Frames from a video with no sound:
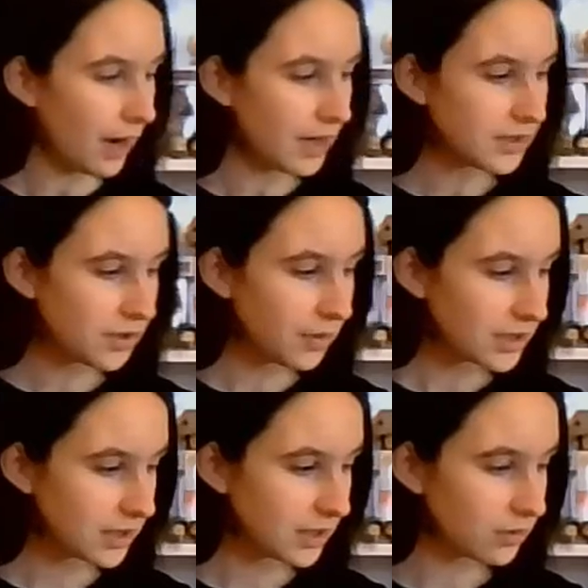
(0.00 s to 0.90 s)
I do
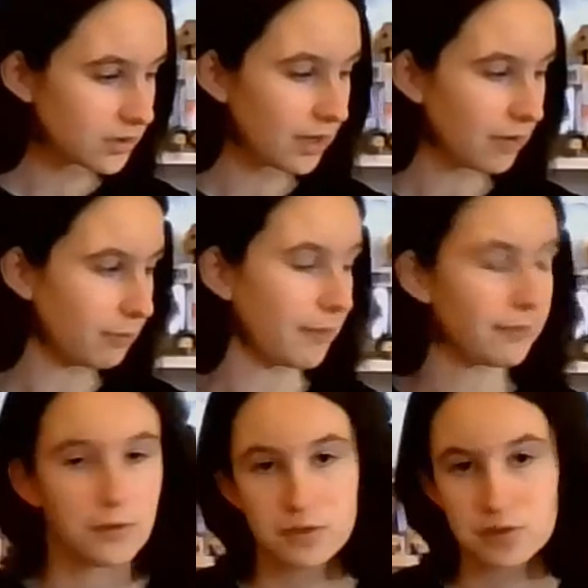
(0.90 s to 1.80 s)
actually also have my
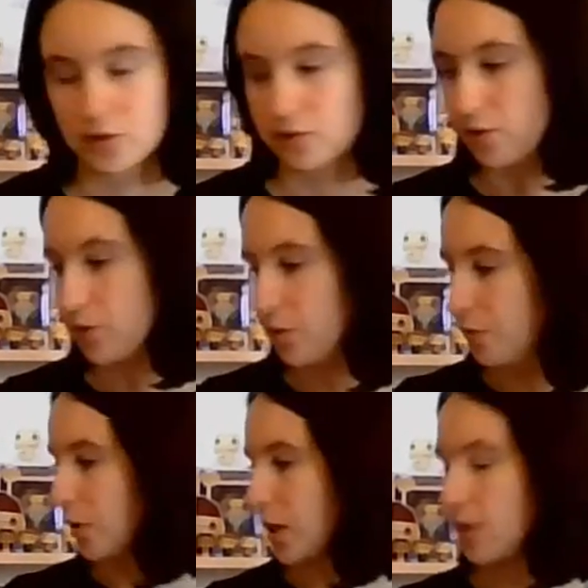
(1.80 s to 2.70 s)
phone to show you
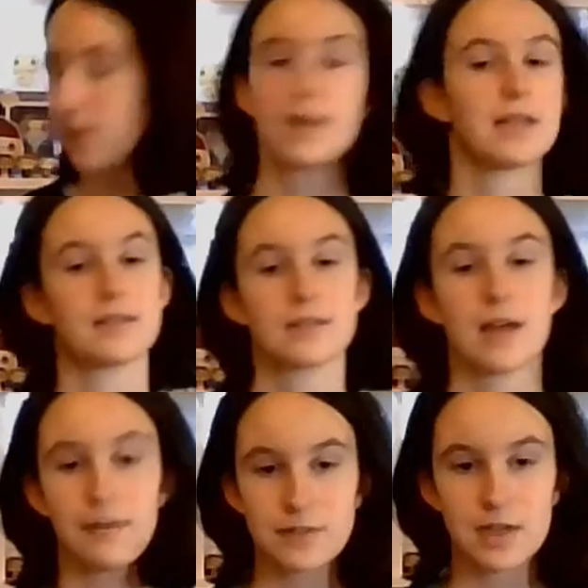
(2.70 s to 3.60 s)
for the other things
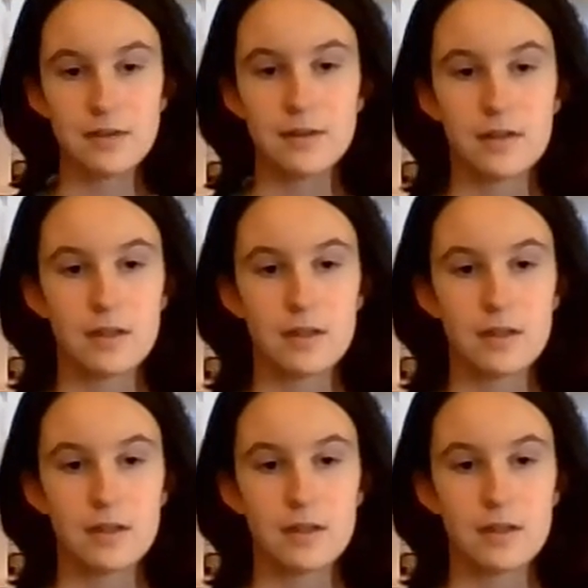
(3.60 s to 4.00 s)
after.